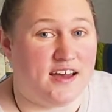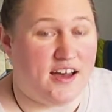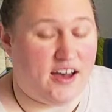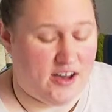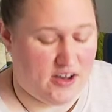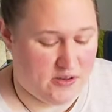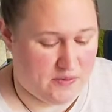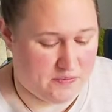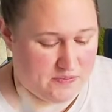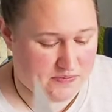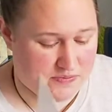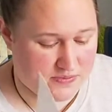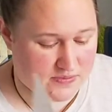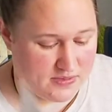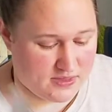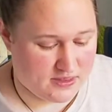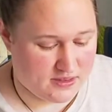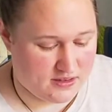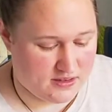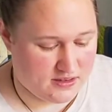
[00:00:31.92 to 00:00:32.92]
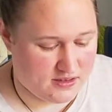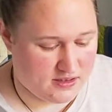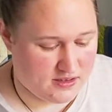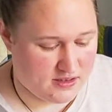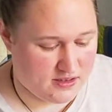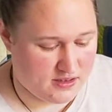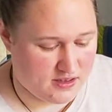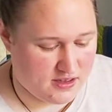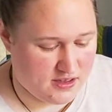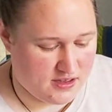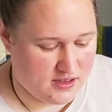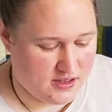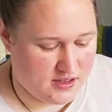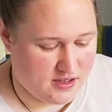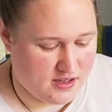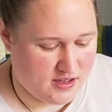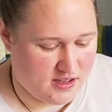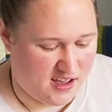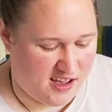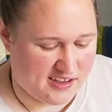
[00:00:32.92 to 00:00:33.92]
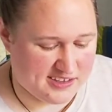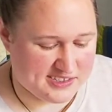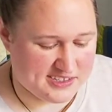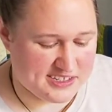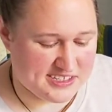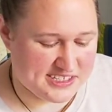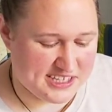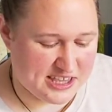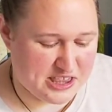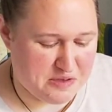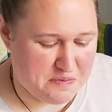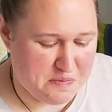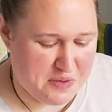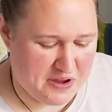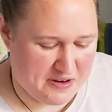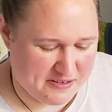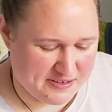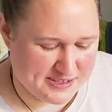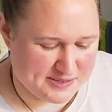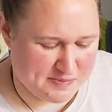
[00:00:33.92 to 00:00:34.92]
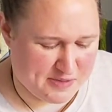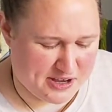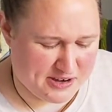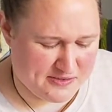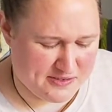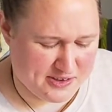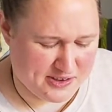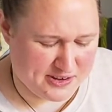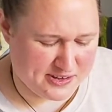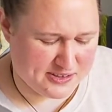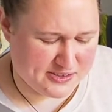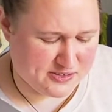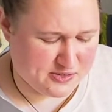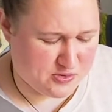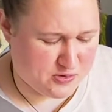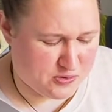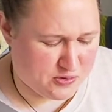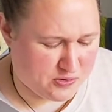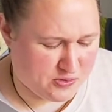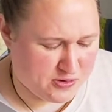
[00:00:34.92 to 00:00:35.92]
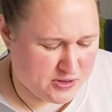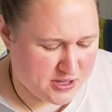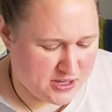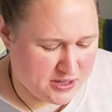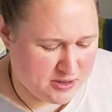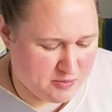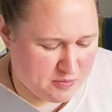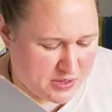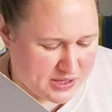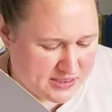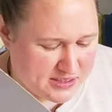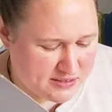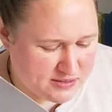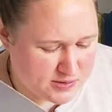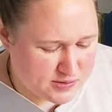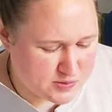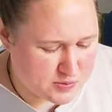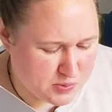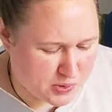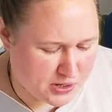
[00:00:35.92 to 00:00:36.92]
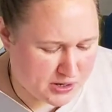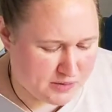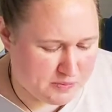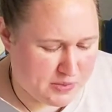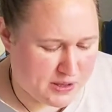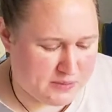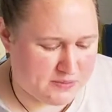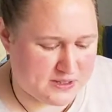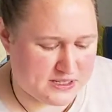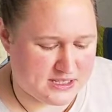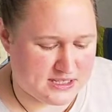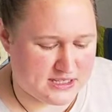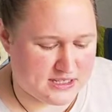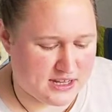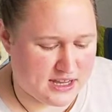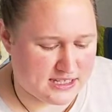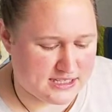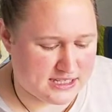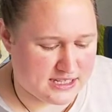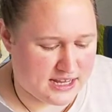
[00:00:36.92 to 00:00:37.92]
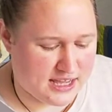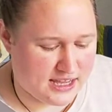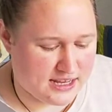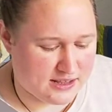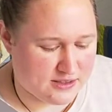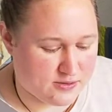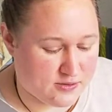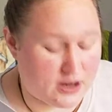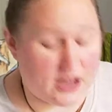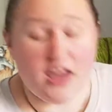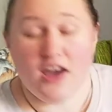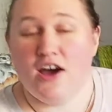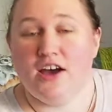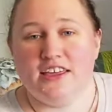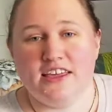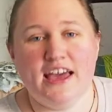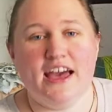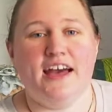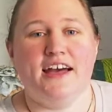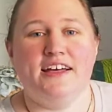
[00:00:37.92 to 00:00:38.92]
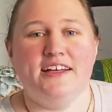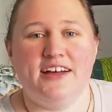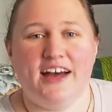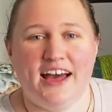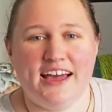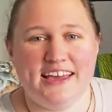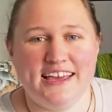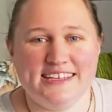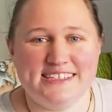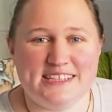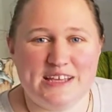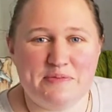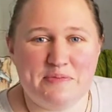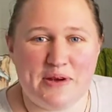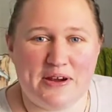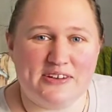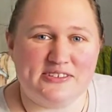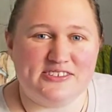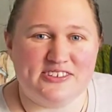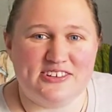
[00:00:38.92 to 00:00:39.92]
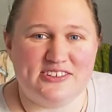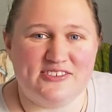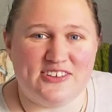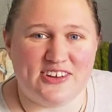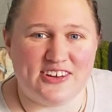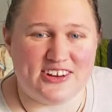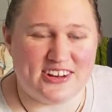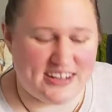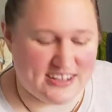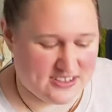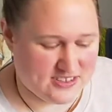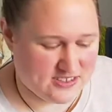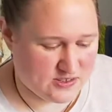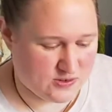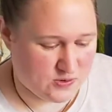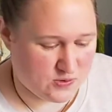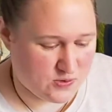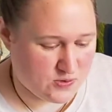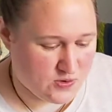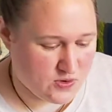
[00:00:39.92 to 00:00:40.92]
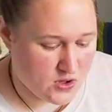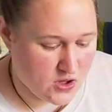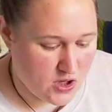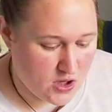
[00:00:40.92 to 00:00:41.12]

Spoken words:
I was going to say their parents might have heard at school, but this was published in 1983. Yeah, I guess their parents could have heard it in school.